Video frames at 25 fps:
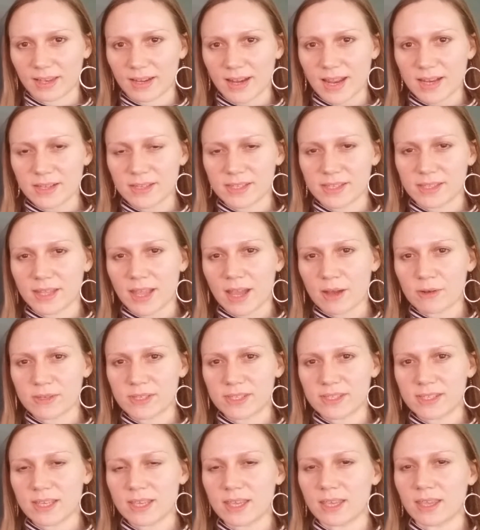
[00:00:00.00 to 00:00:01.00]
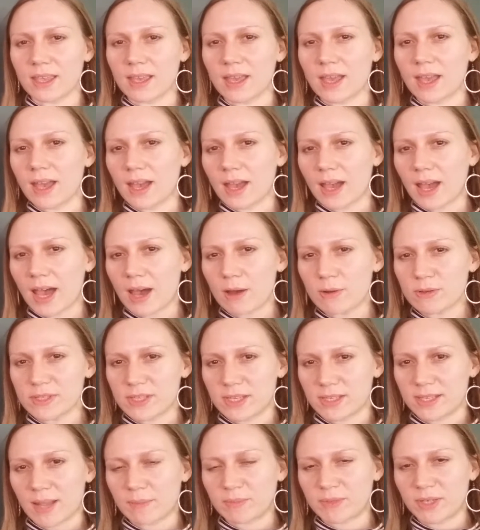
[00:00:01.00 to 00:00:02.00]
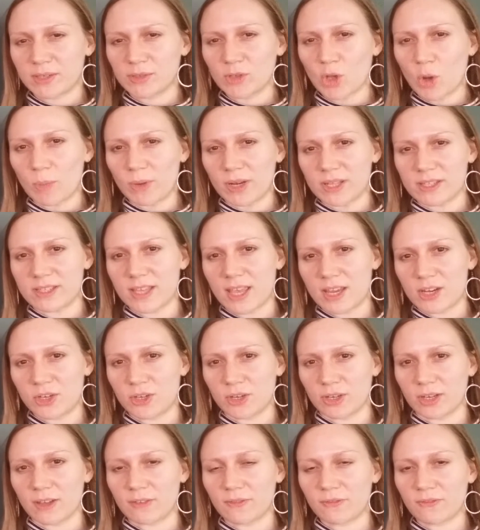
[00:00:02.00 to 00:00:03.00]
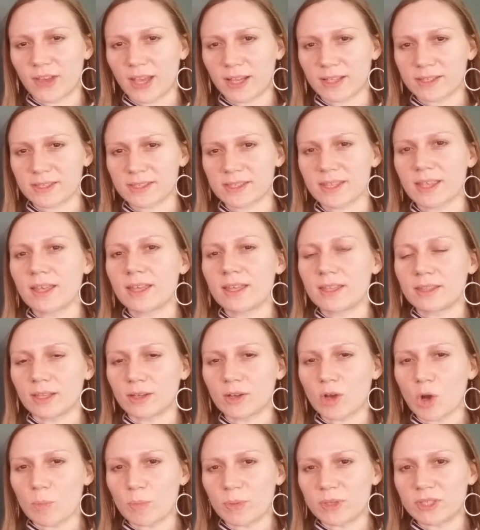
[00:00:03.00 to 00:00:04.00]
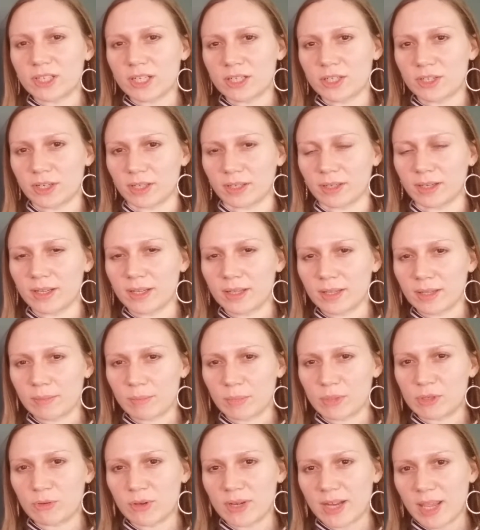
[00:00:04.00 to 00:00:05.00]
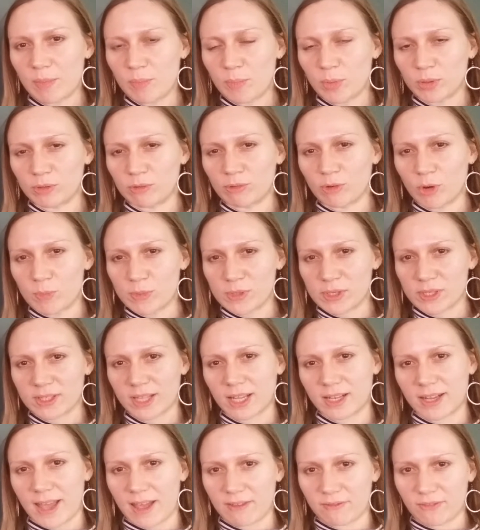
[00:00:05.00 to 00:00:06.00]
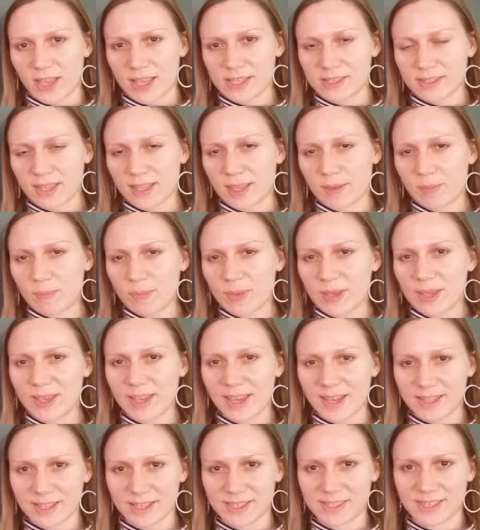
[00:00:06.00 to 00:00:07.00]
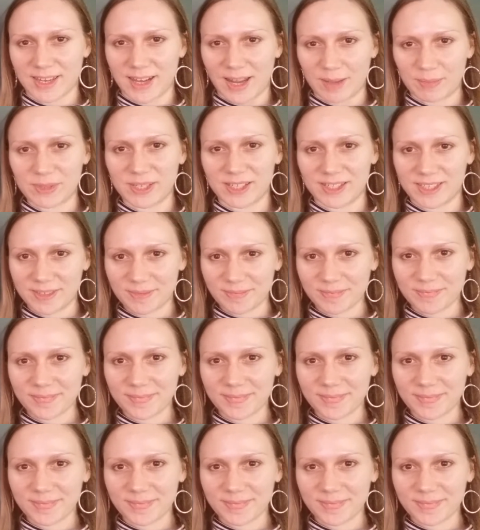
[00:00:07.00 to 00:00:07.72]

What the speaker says: Let us now see how synaptic normalization affects the competition between input groups that have STDP in their synapses.